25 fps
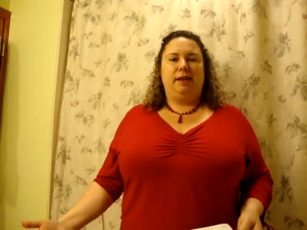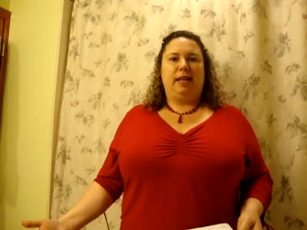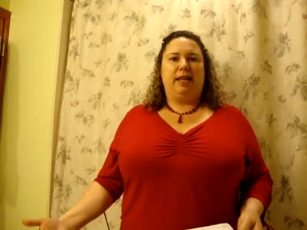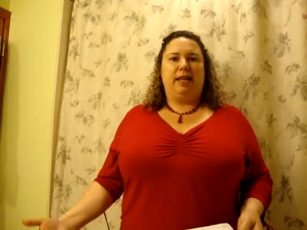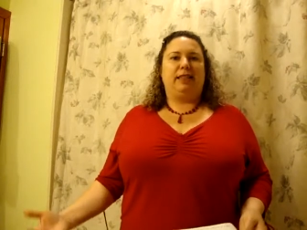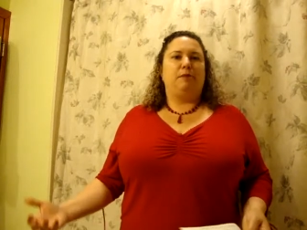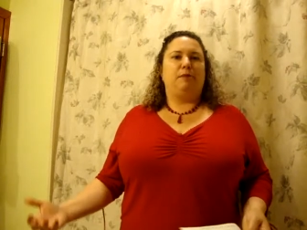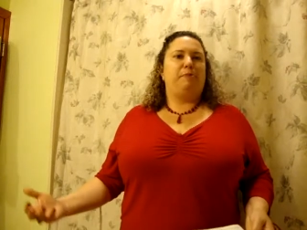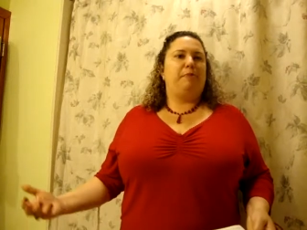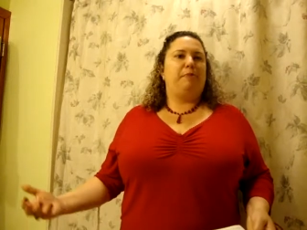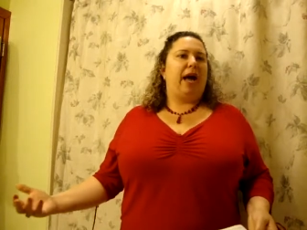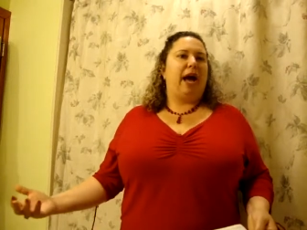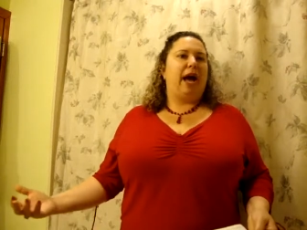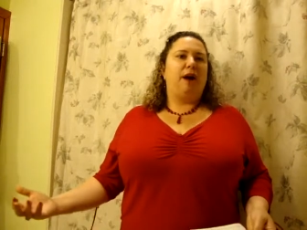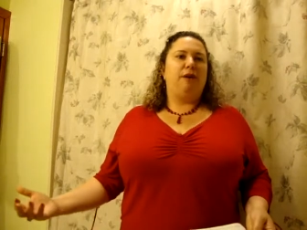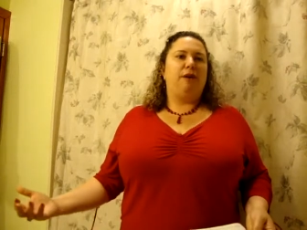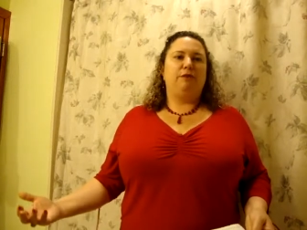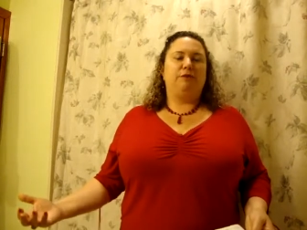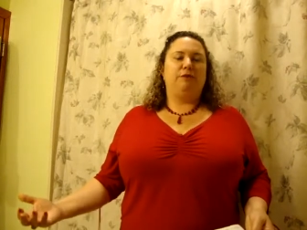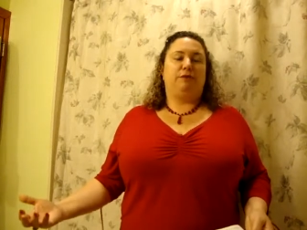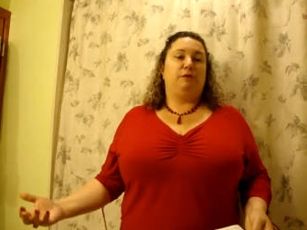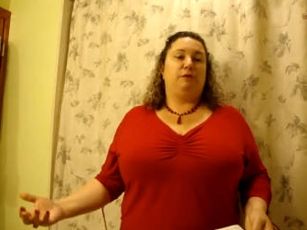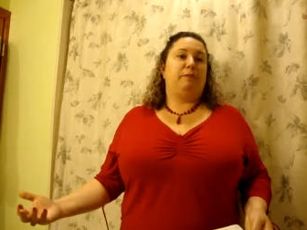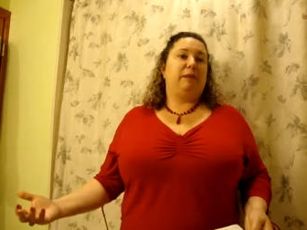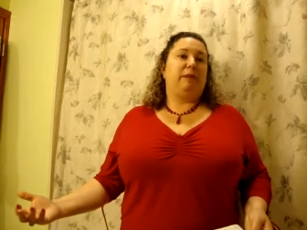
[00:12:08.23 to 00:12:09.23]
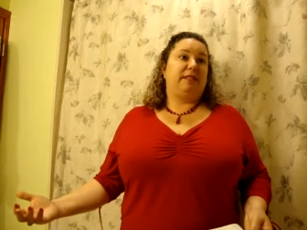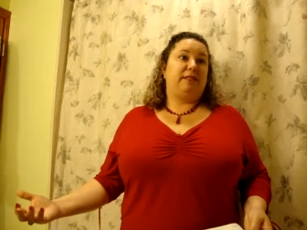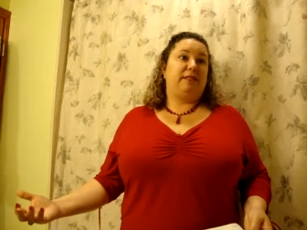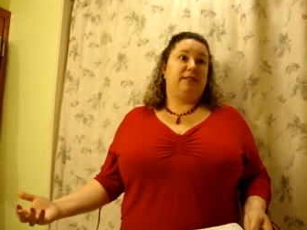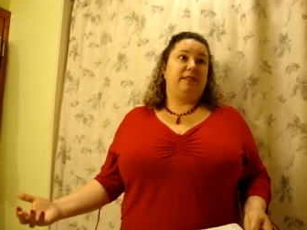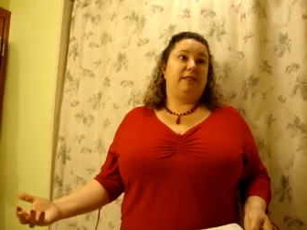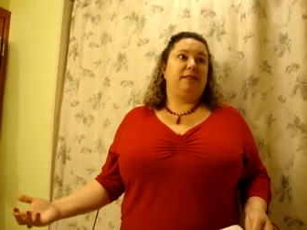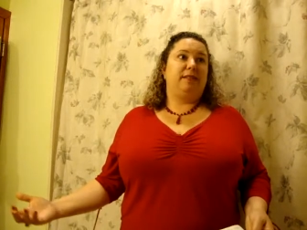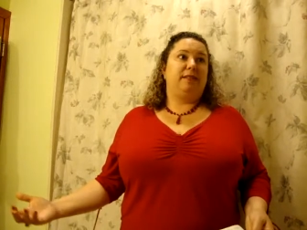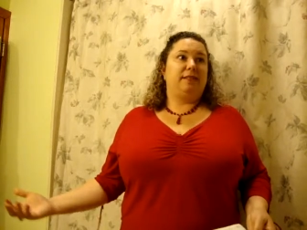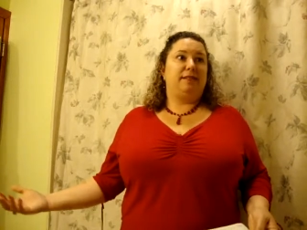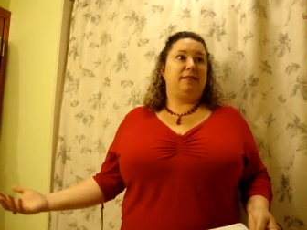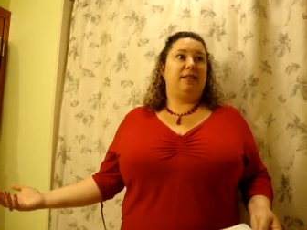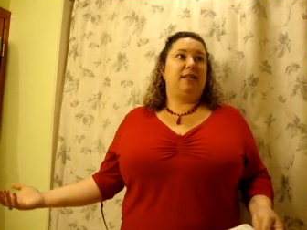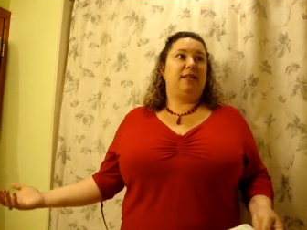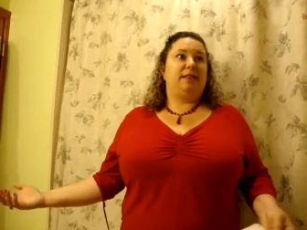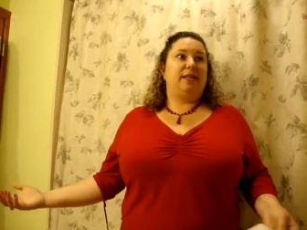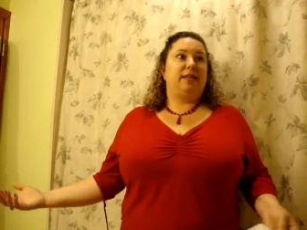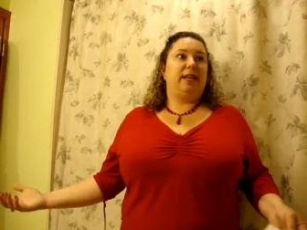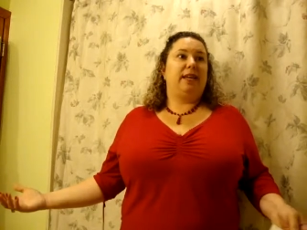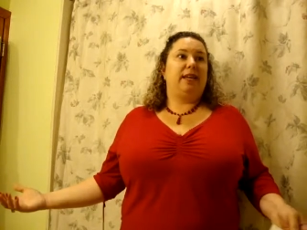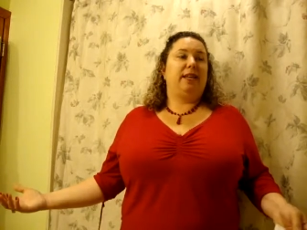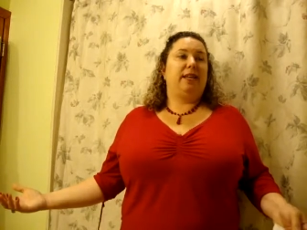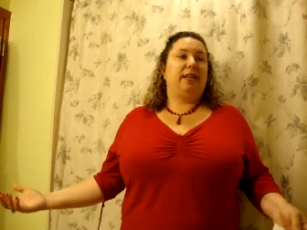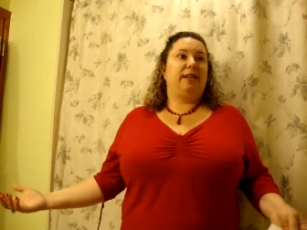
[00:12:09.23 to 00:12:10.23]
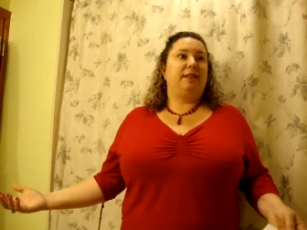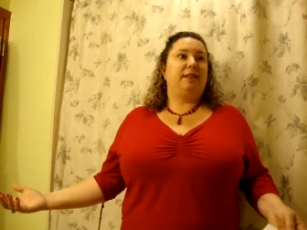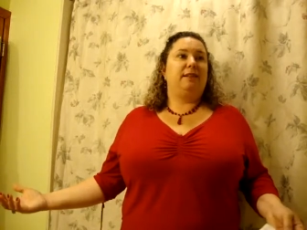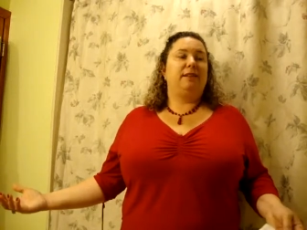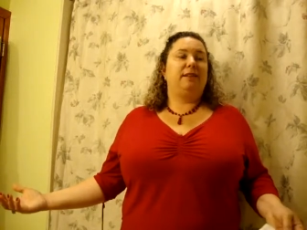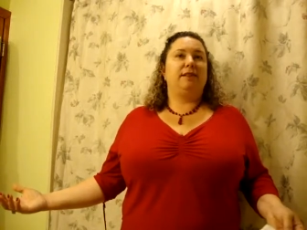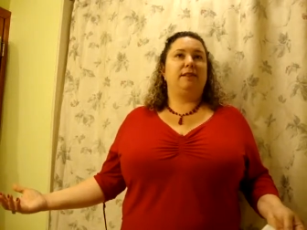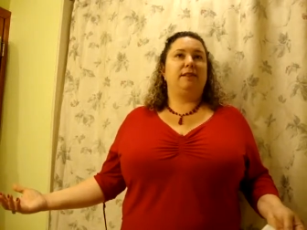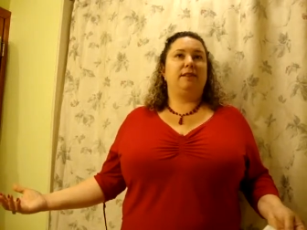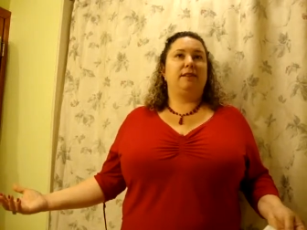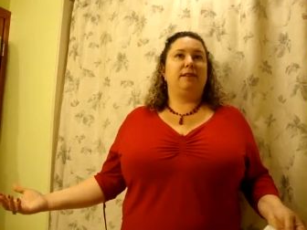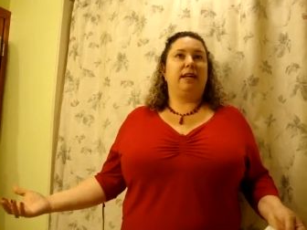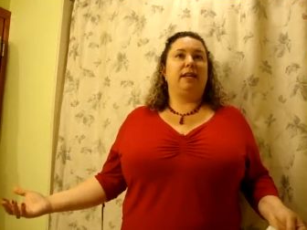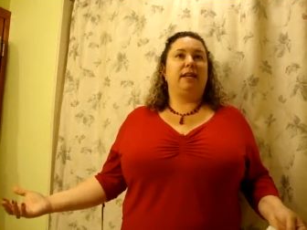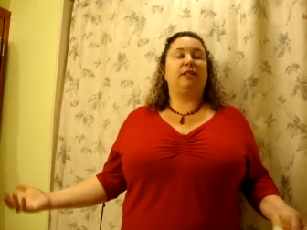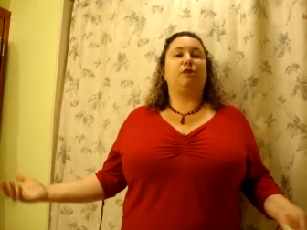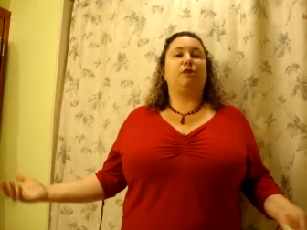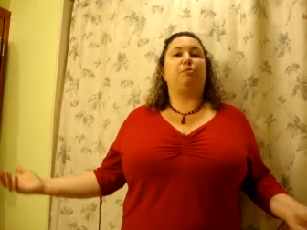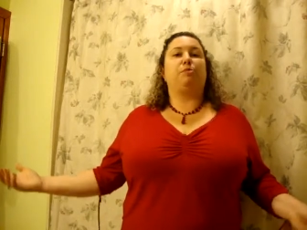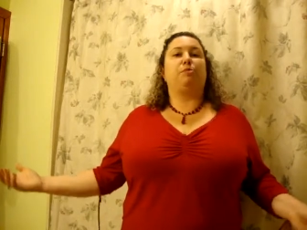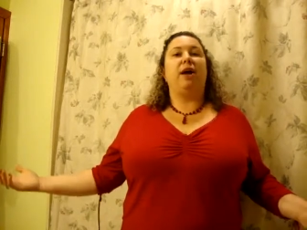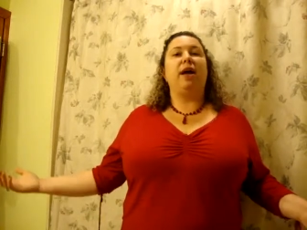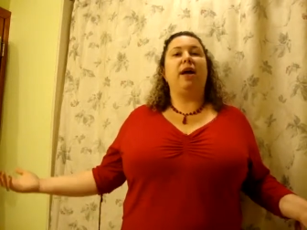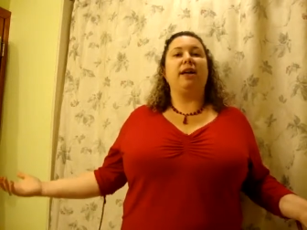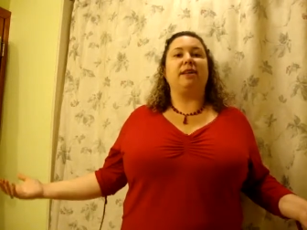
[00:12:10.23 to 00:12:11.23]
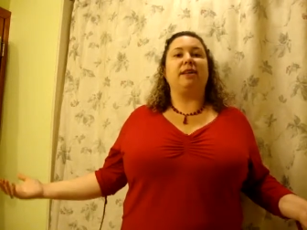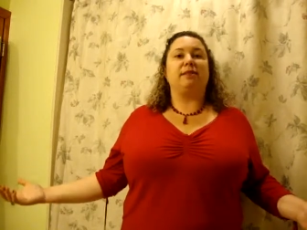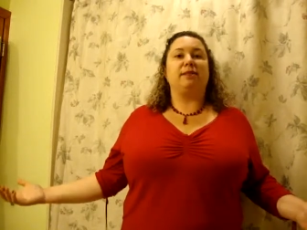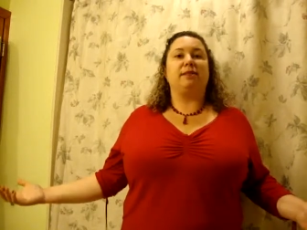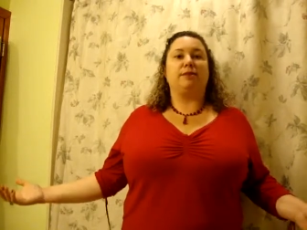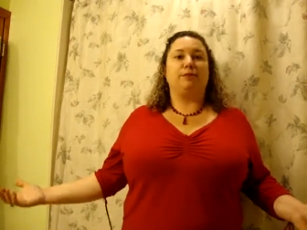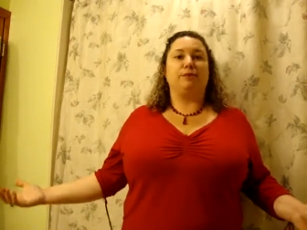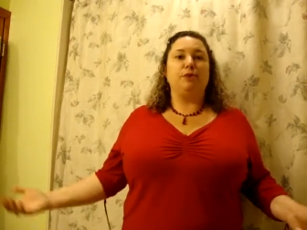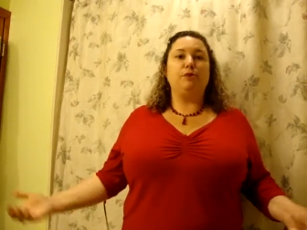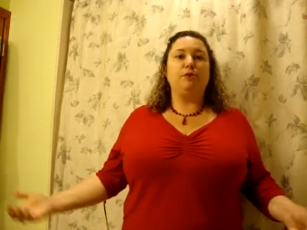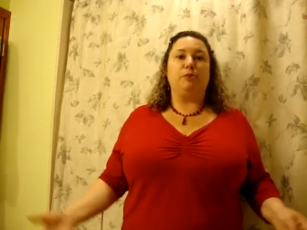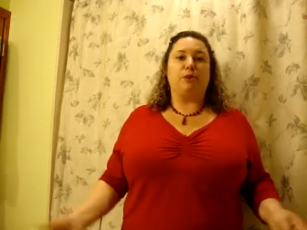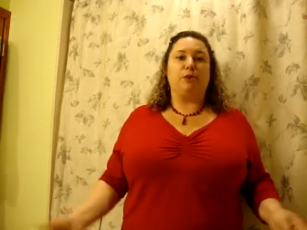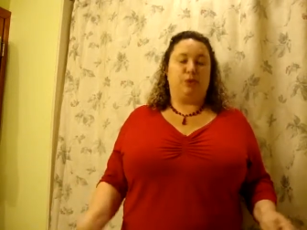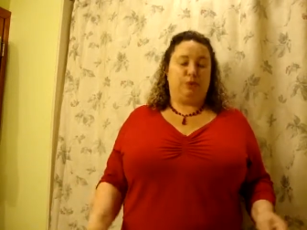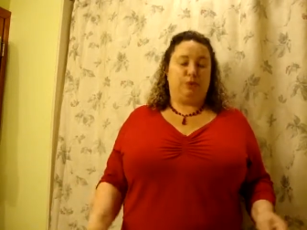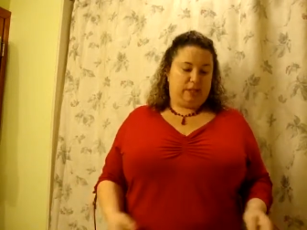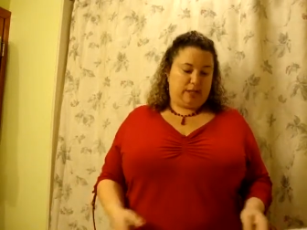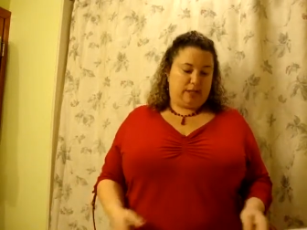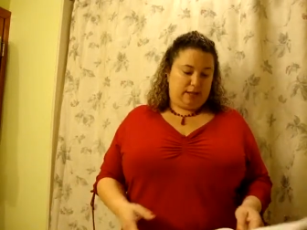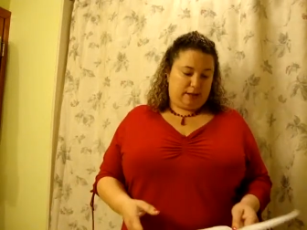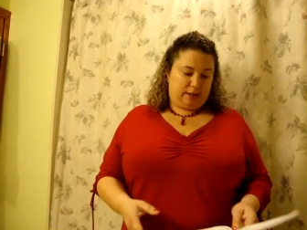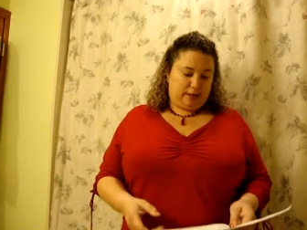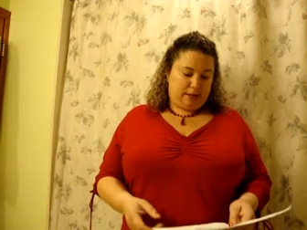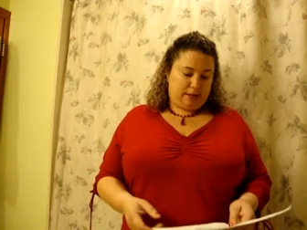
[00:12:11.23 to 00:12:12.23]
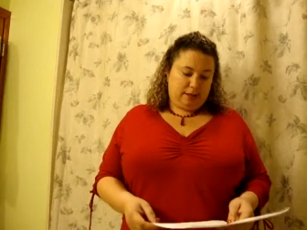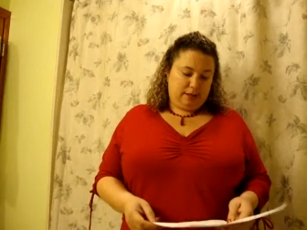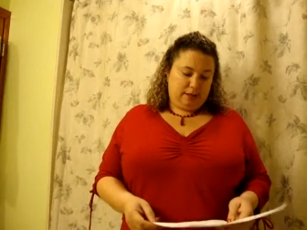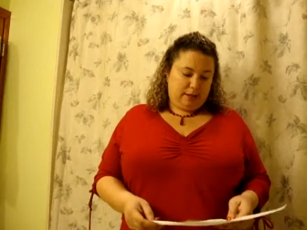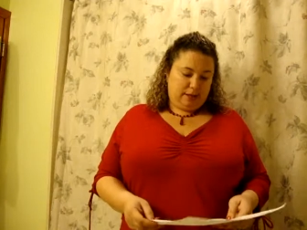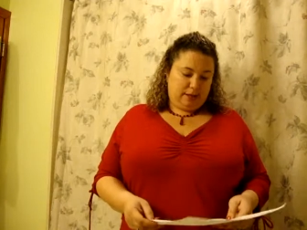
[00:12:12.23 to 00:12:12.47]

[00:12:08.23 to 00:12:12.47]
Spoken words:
and the powerful messages that they can express through music.